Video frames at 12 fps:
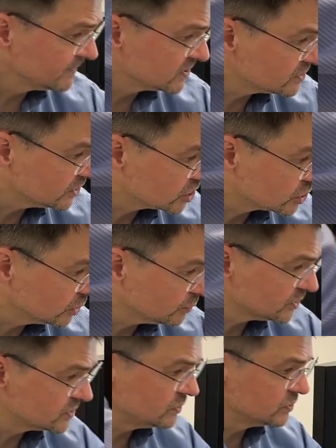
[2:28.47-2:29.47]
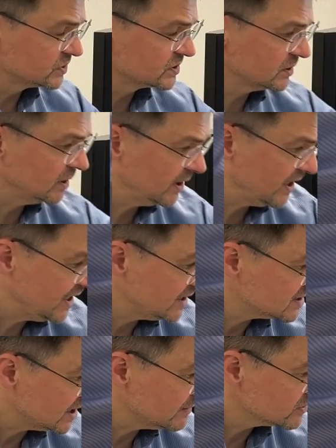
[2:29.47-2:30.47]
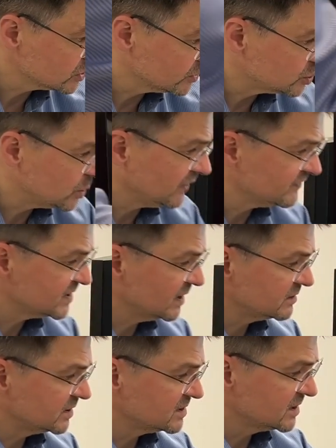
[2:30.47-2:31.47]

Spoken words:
So the short was used 8 times, so 12 standards,